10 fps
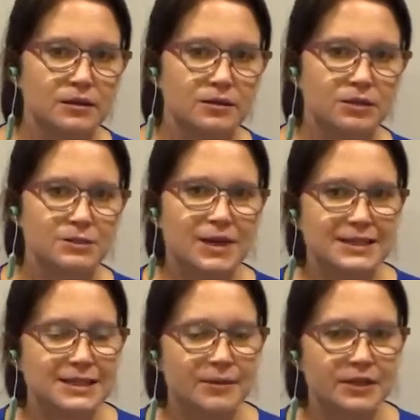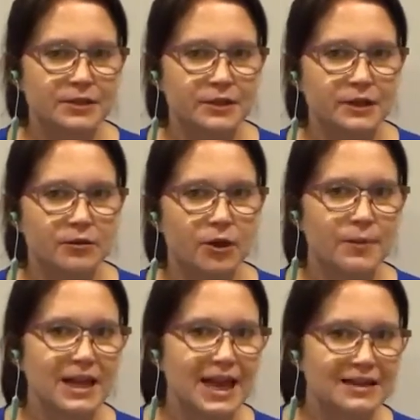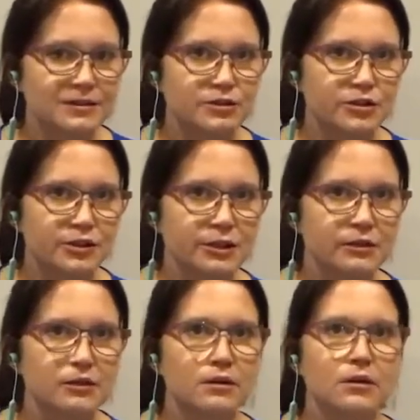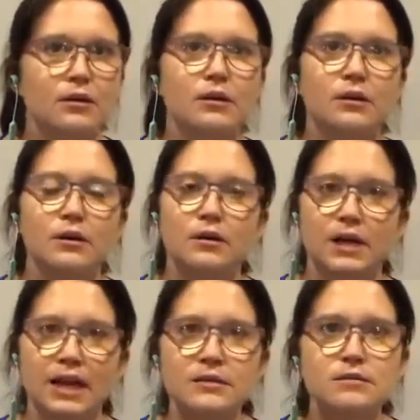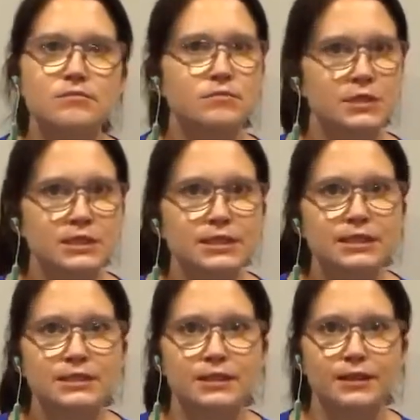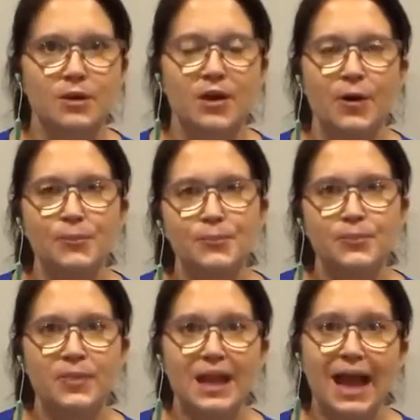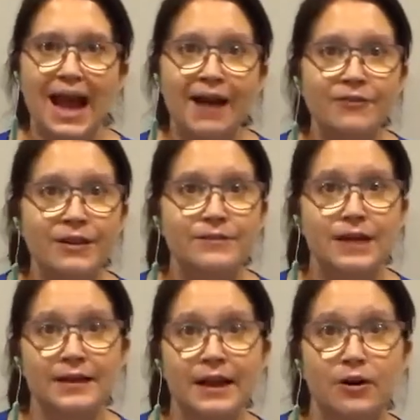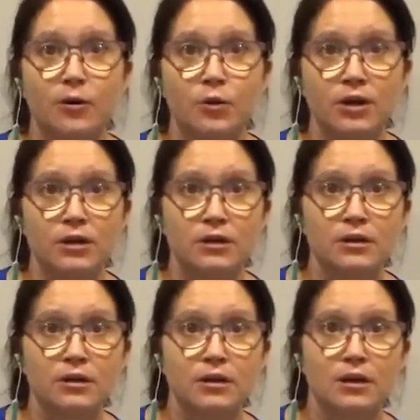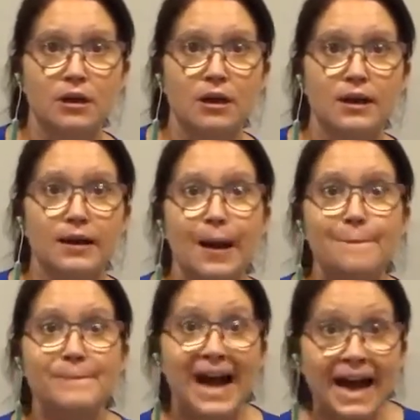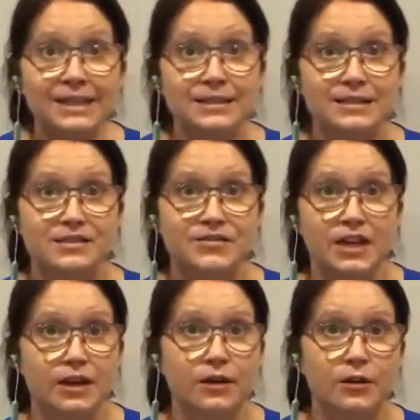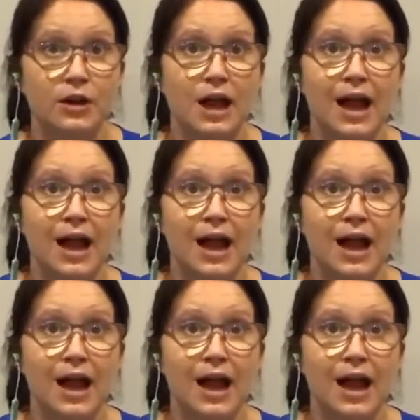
What's my stomach doing? What are my lungs doing? Okay? Just things to think about. After you've done that homework, come back to this video